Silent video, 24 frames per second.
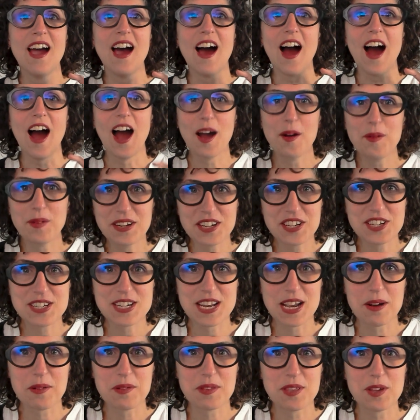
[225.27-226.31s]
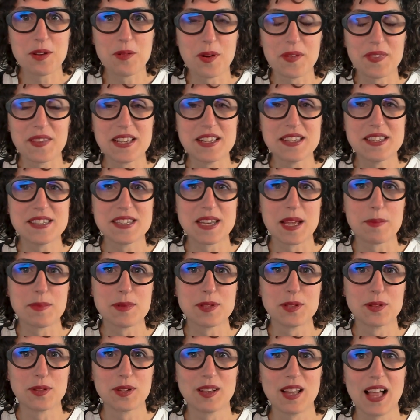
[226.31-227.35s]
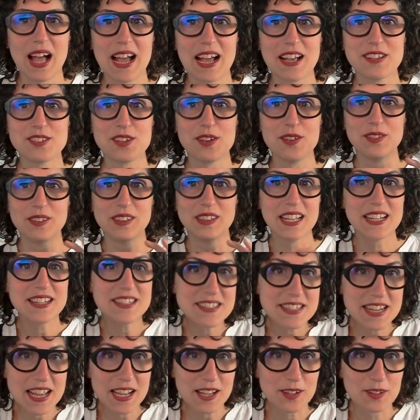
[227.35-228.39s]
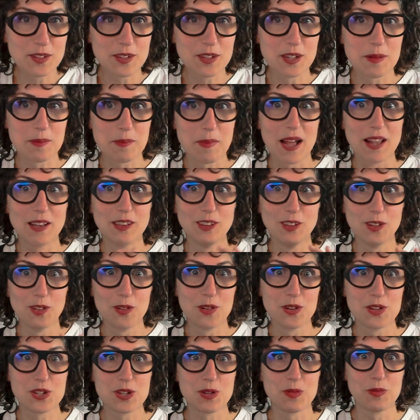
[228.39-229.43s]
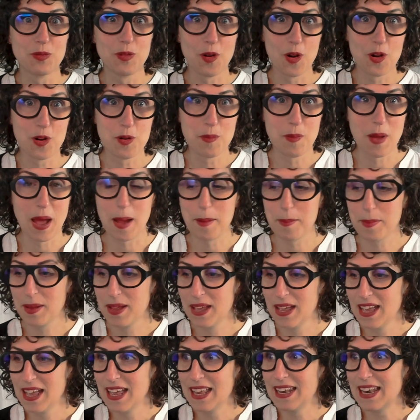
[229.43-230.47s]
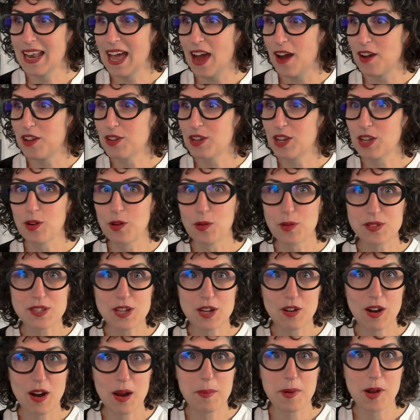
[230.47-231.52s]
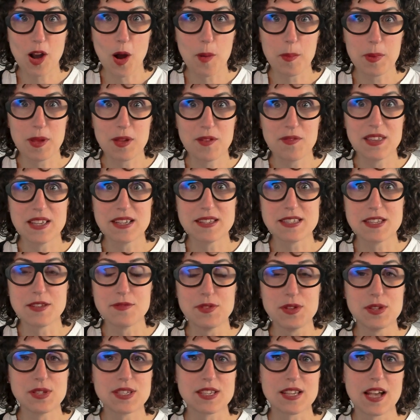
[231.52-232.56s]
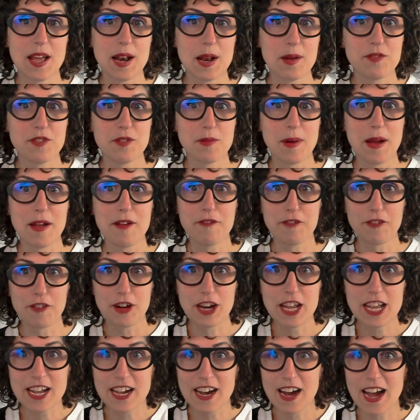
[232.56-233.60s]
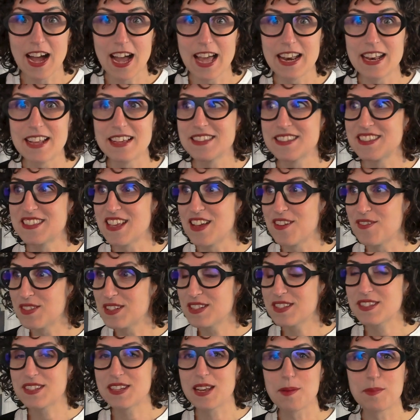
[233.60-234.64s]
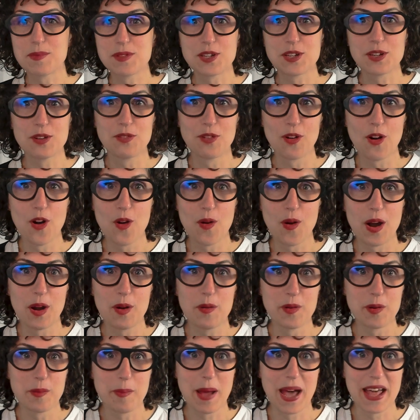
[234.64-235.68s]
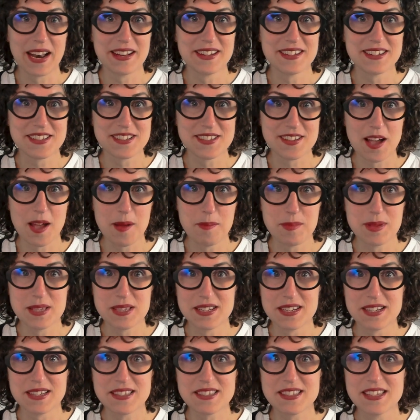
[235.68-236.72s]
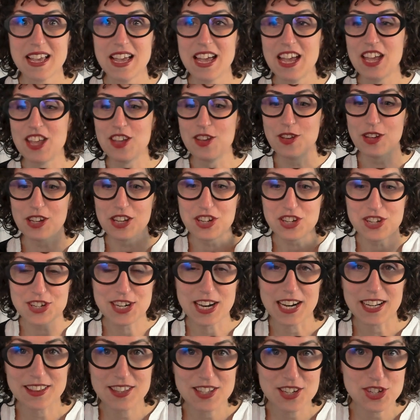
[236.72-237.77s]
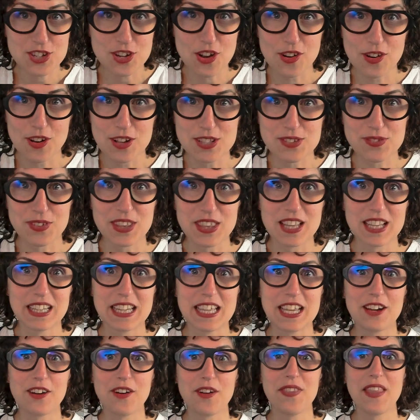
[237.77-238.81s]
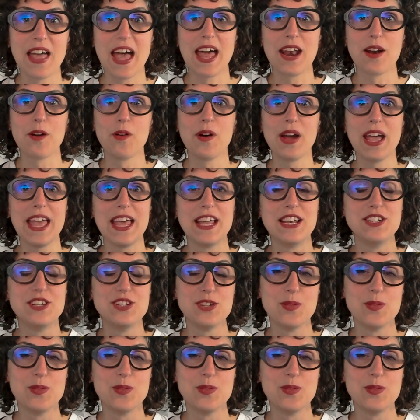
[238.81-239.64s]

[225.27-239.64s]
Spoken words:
I want to share with you what these steps look like. So let's take a look at my launch roadmap. Now, you can also grab a copy of this if you sign up for my free guide, 7 Steps to Grow a Quilt Pattern Design Business. You can check the show notes for the link on that or head to